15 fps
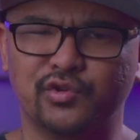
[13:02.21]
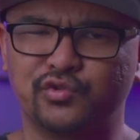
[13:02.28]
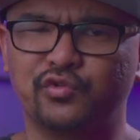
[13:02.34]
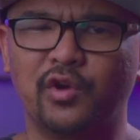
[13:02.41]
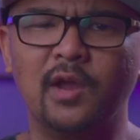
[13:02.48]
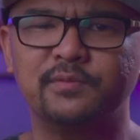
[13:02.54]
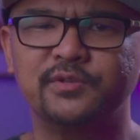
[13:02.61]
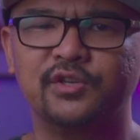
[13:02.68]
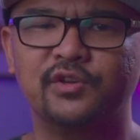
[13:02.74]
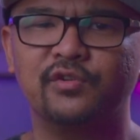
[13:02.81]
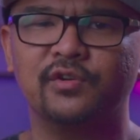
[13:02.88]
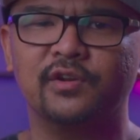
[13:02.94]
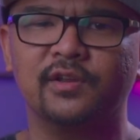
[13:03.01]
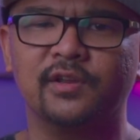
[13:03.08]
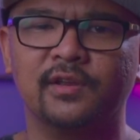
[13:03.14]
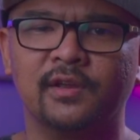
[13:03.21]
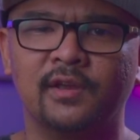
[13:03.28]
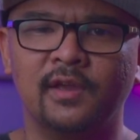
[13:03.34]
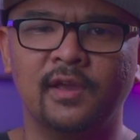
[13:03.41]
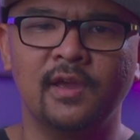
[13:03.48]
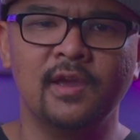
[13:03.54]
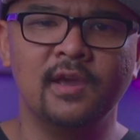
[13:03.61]
Stripe security.
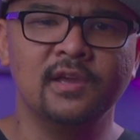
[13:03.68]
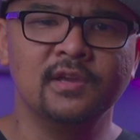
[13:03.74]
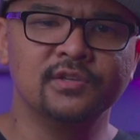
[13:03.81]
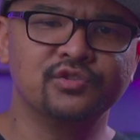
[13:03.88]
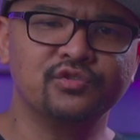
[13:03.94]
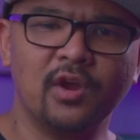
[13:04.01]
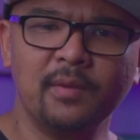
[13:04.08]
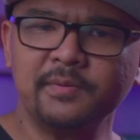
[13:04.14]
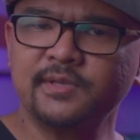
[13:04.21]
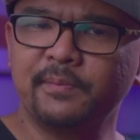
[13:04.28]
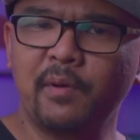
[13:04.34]
Stripe is a